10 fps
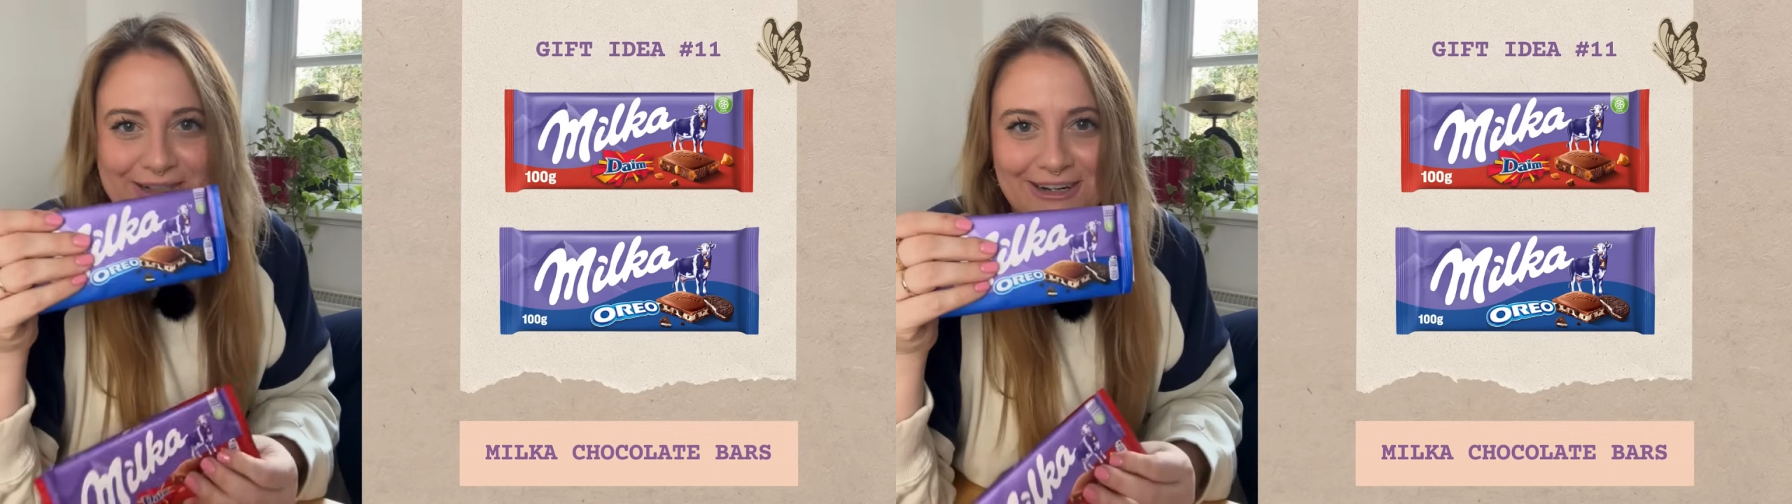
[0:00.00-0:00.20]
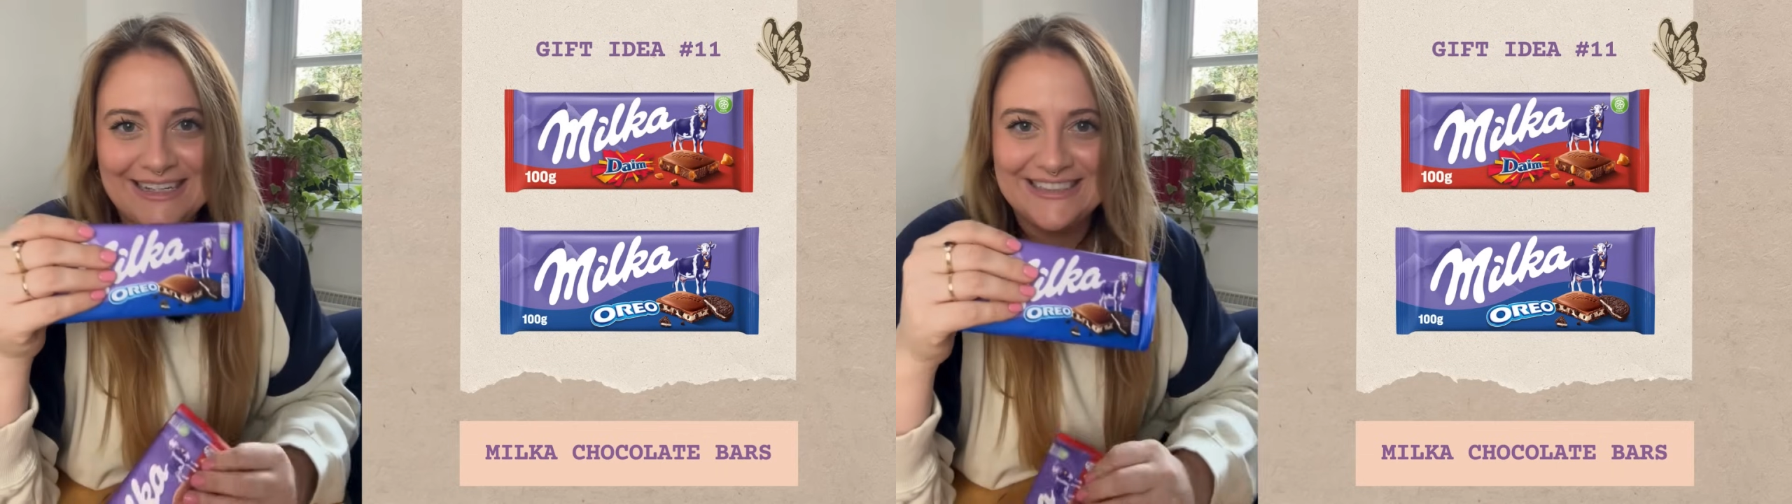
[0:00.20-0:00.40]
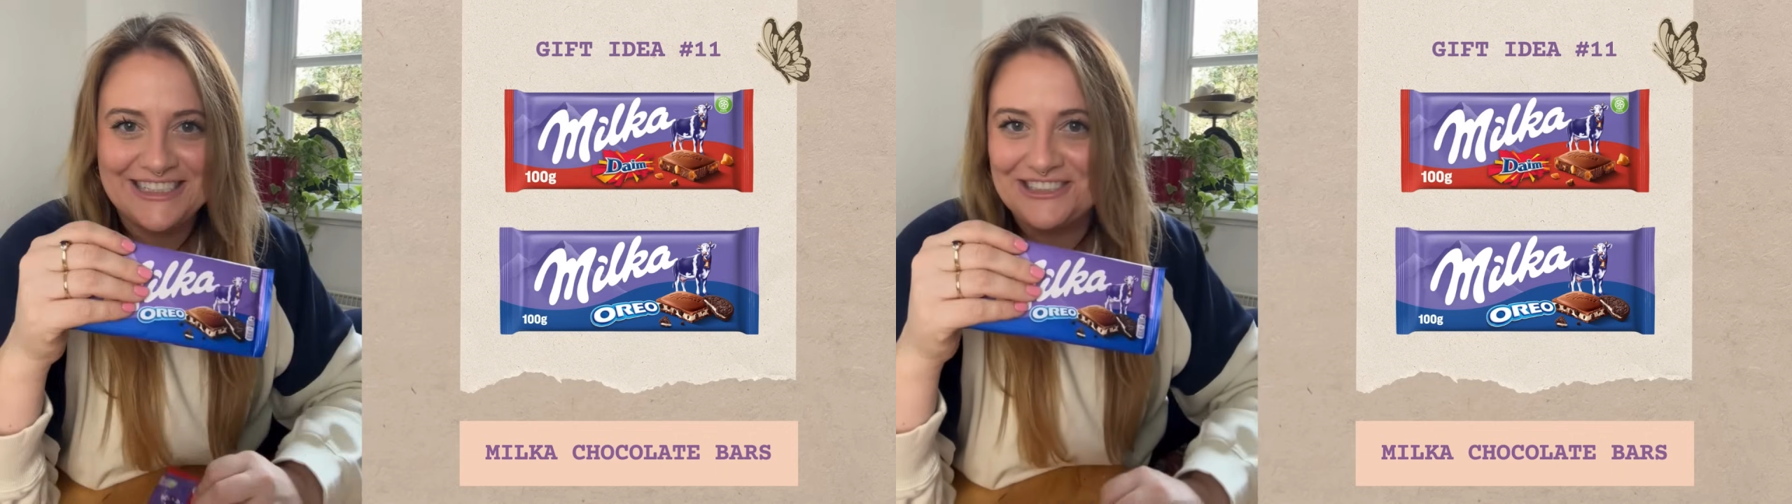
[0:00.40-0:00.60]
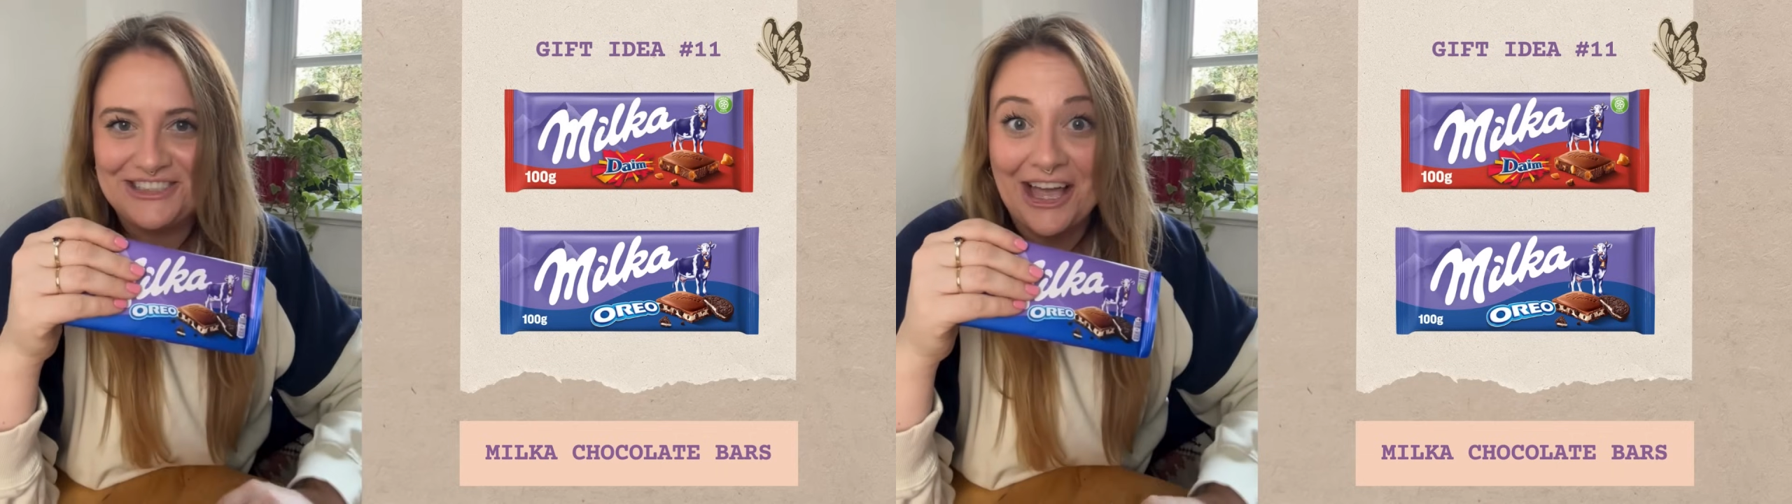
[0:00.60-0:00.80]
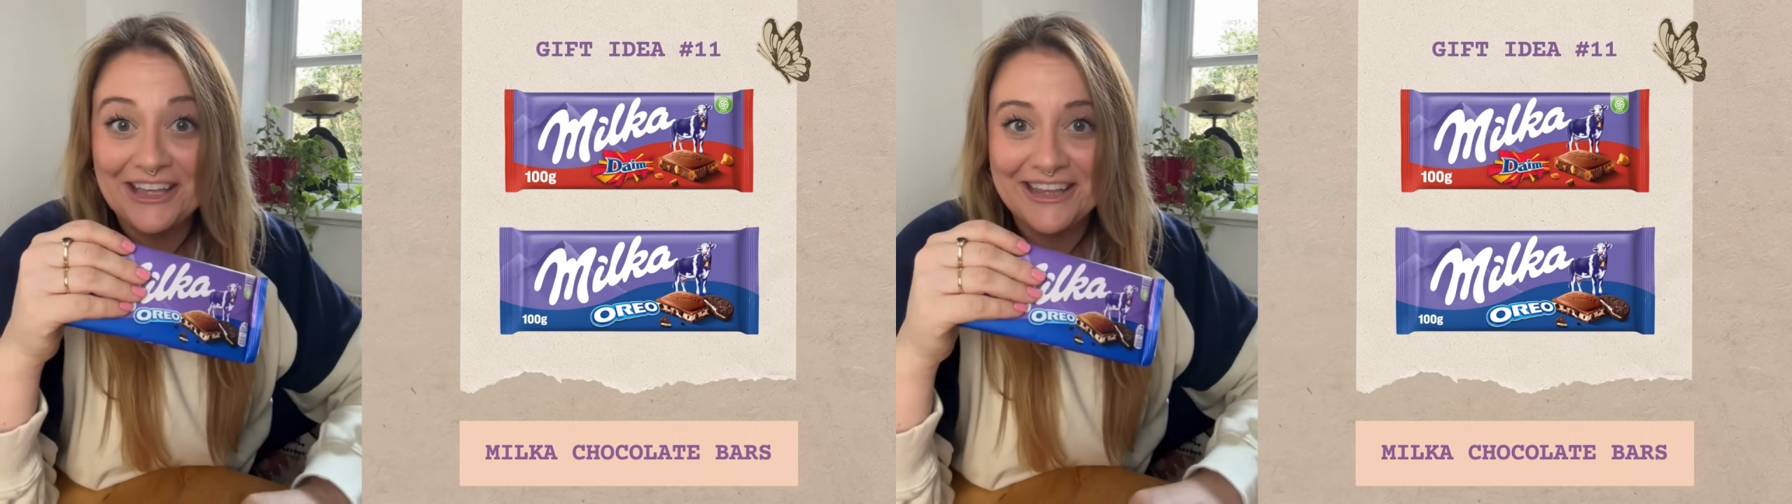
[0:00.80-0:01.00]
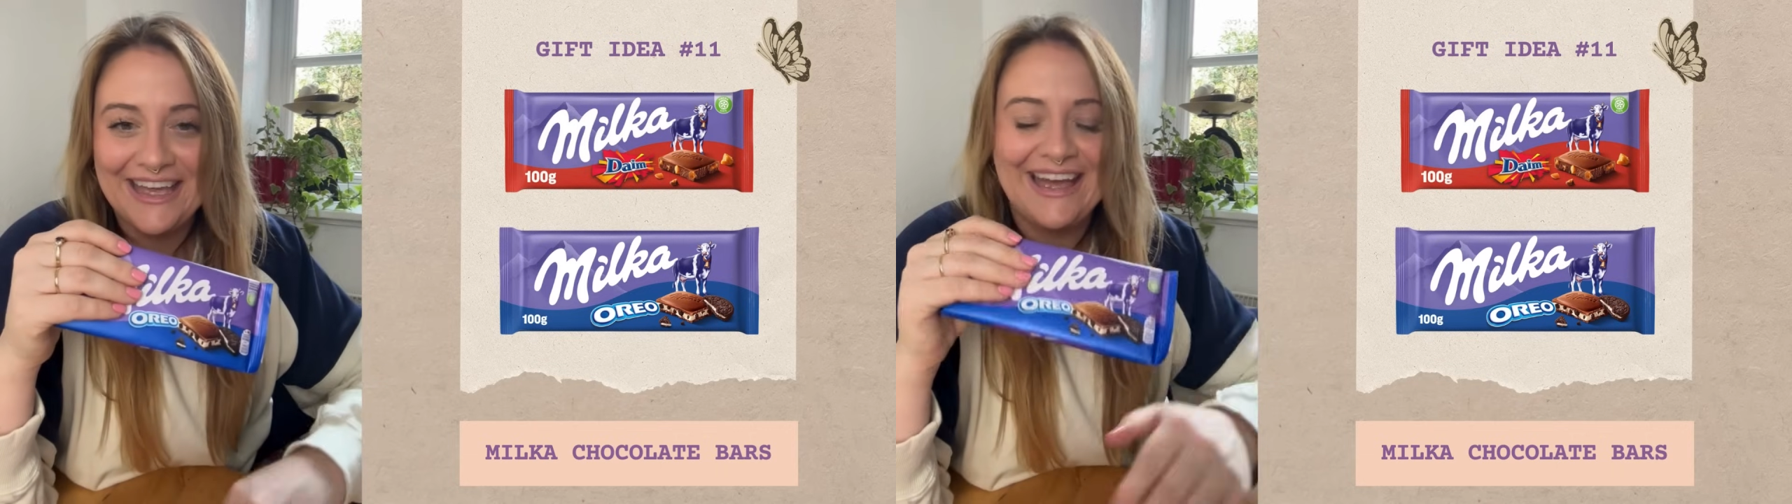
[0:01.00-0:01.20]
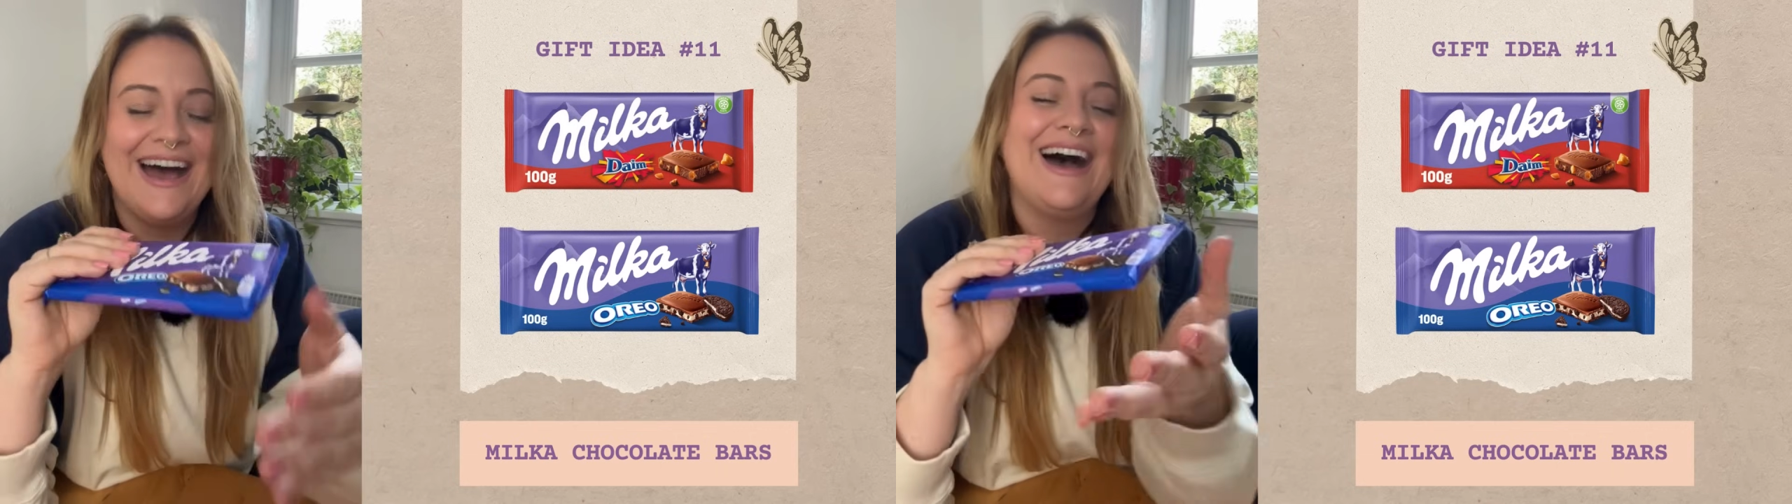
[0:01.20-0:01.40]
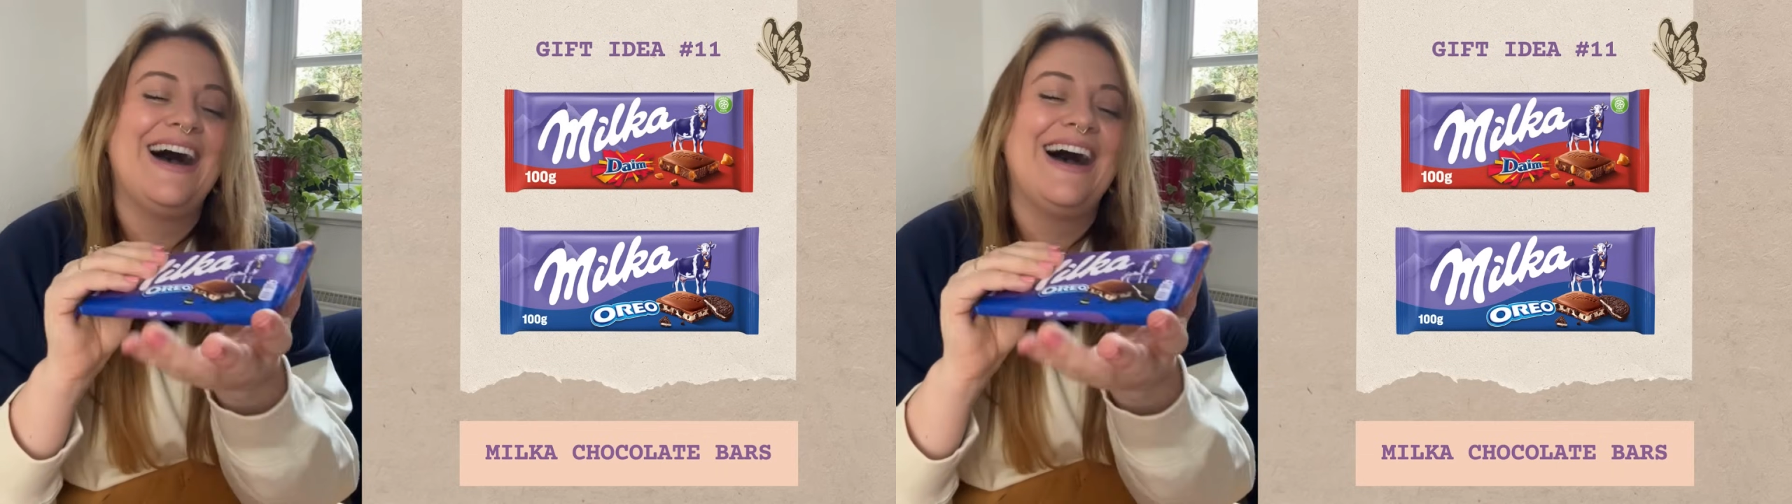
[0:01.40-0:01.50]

crazy chocolate.